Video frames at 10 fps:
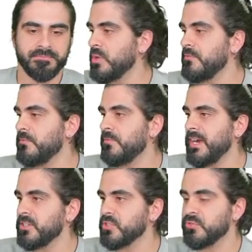We
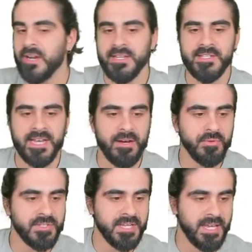factorize
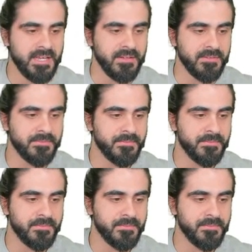out A.